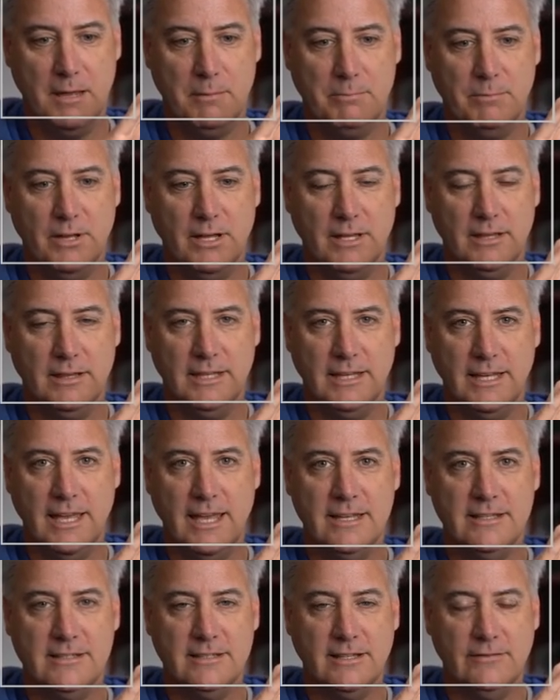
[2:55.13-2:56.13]
But the
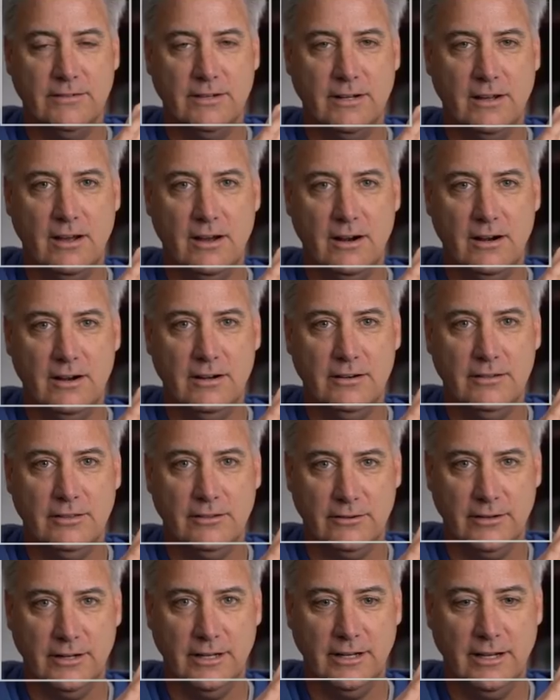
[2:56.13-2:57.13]

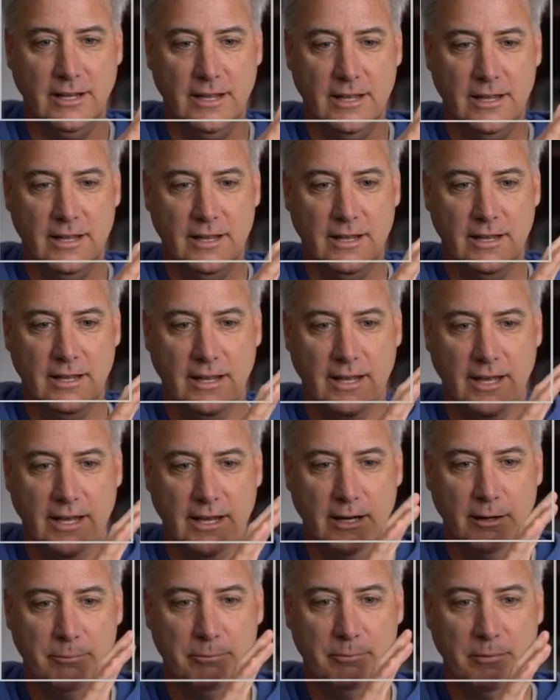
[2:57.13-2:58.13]
A7R3
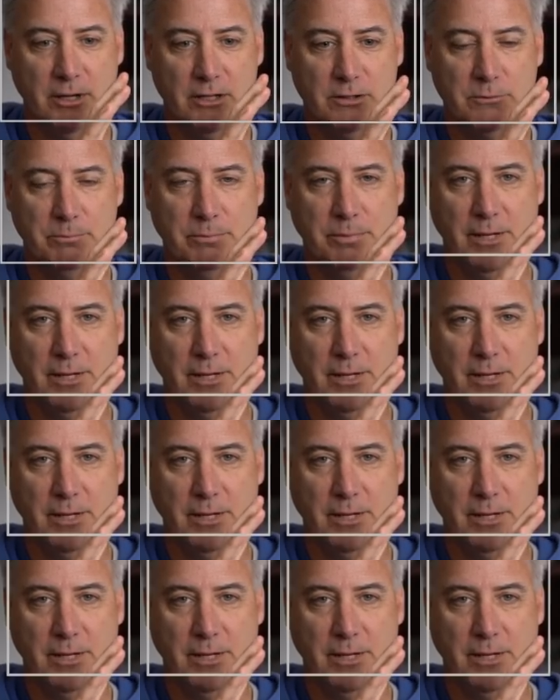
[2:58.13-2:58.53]
had a much